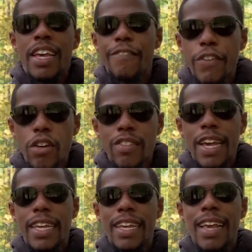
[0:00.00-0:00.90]
it feels
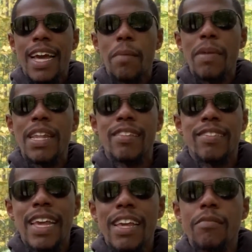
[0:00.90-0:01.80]
like it kind of been the
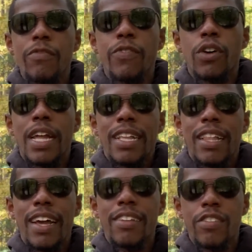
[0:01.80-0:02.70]
same for like the
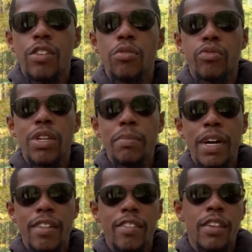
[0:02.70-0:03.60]
last two, three
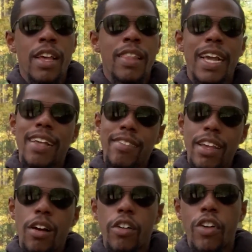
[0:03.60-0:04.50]
months. Like I
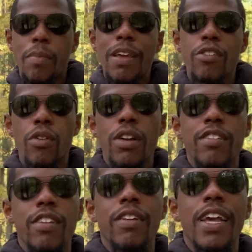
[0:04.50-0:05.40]
said, although I've been growing
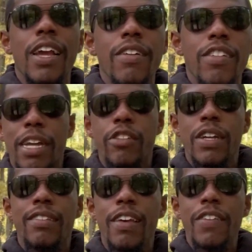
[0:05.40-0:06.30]
in certain areas, my
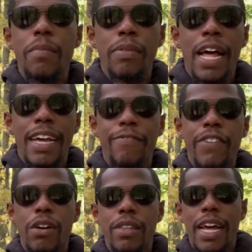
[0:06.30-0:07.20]
creativity block
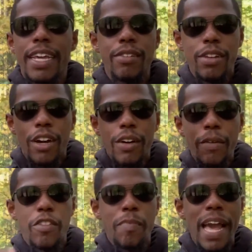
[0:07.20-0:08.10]
felt like, you know, it
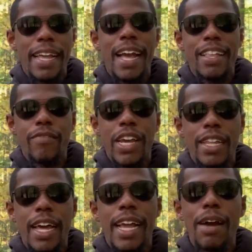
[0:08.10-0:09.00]
was back
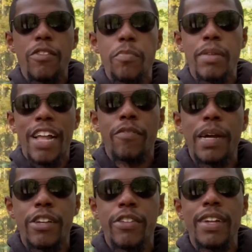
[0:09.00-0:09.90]
activated. Like I was blocked
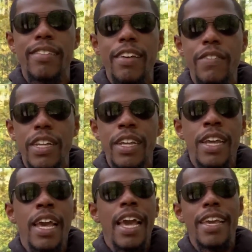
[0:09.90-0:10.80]
my creativity.
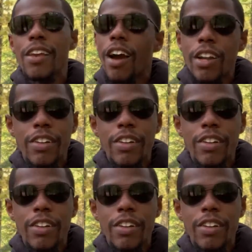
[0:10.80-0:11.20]
And y'all know